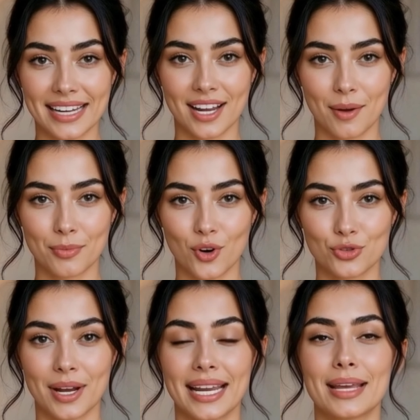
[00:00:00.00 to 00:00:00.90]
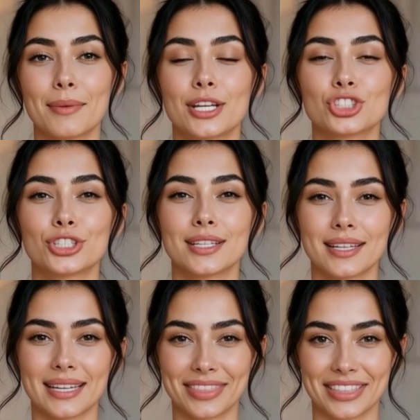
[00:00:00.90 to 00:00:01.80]
and upload my image.
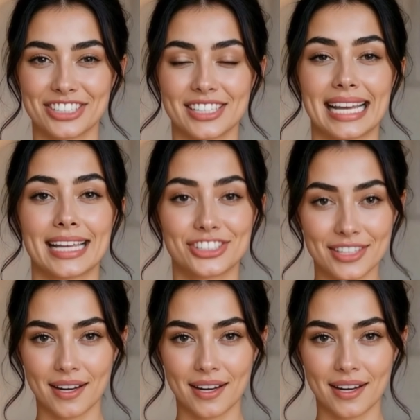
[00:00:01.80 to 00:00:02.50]
In this case,